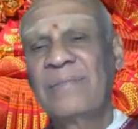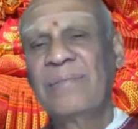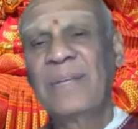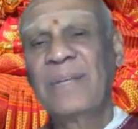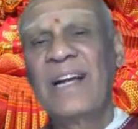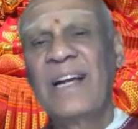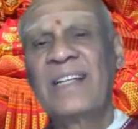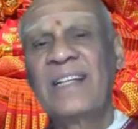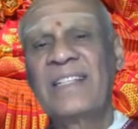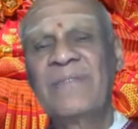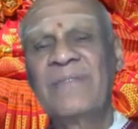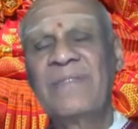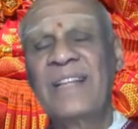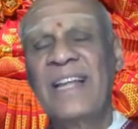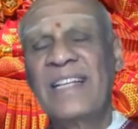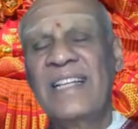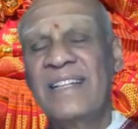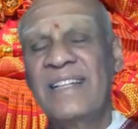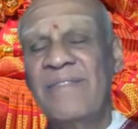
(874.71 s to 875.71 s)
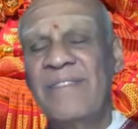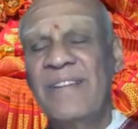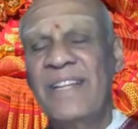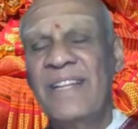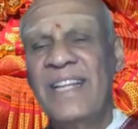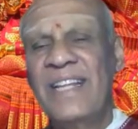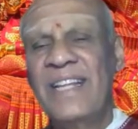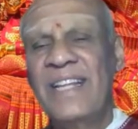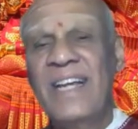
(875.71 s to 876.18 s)
Because if there is a
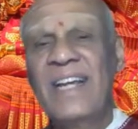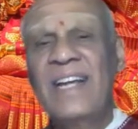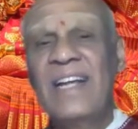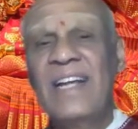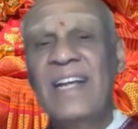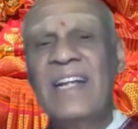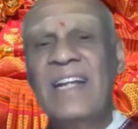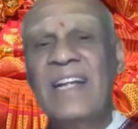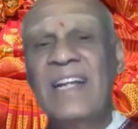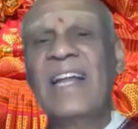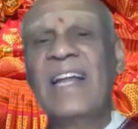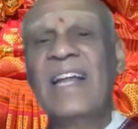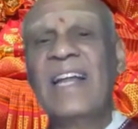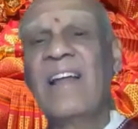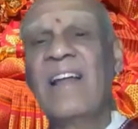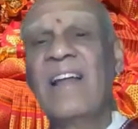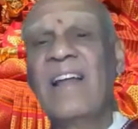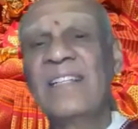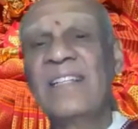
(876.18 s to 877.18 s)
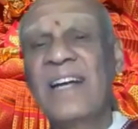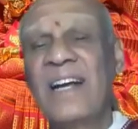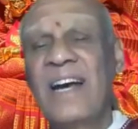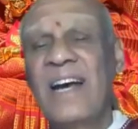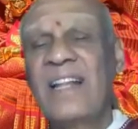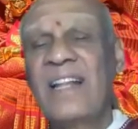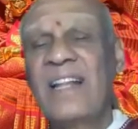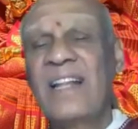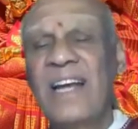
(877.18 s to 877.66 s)
vidhi, there is always a
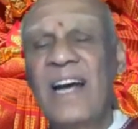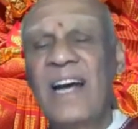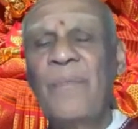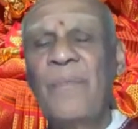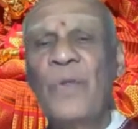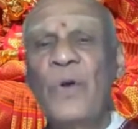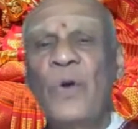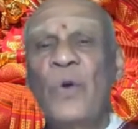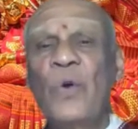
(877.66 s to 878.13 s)
karta